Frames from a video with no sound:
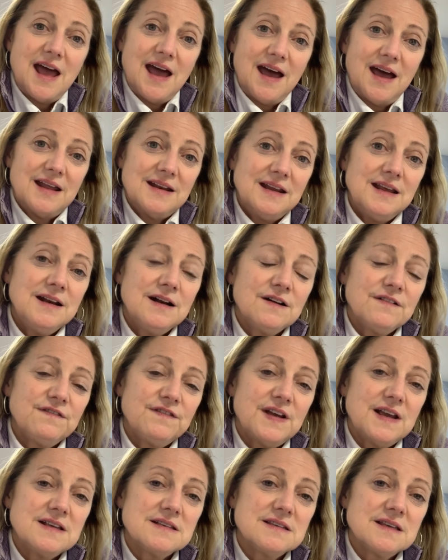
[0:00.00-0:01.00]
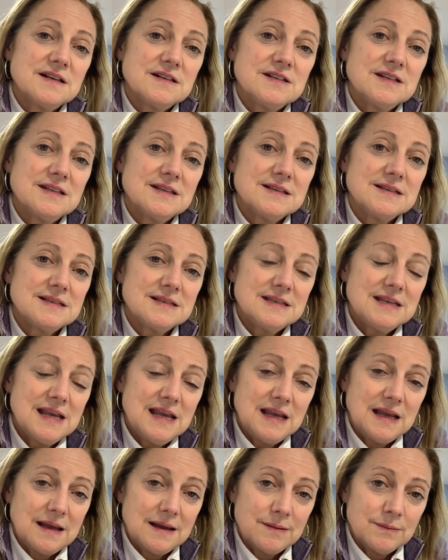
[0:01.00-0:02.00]
add interfacing to the
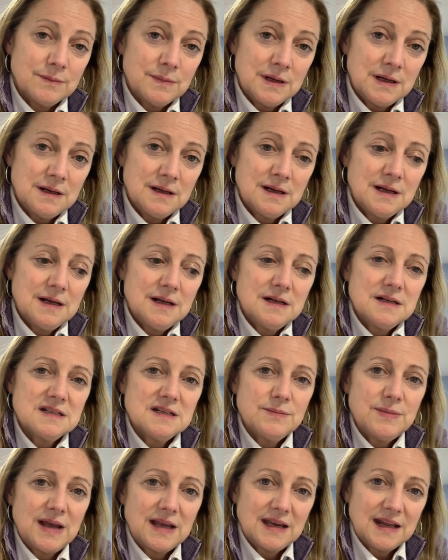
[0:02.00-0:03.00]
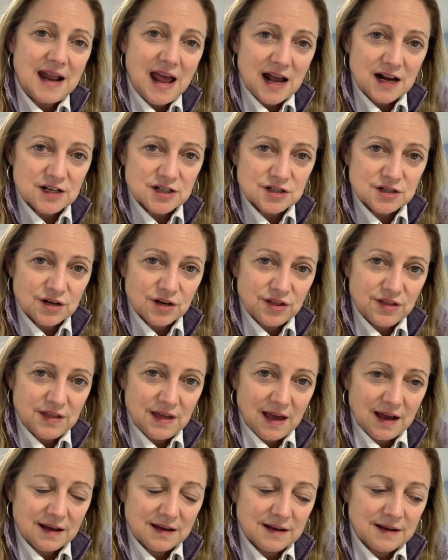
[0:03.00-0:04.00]
seam to make it extra
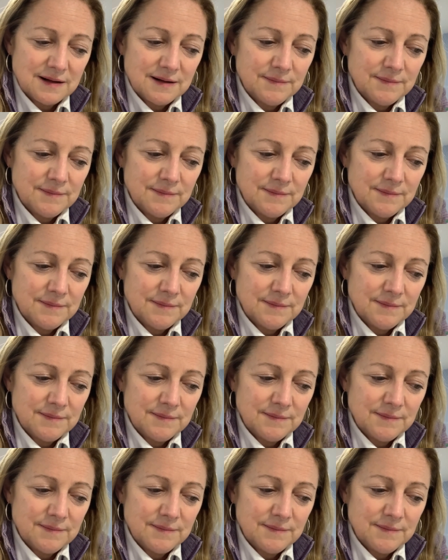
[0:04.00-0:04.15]
thick.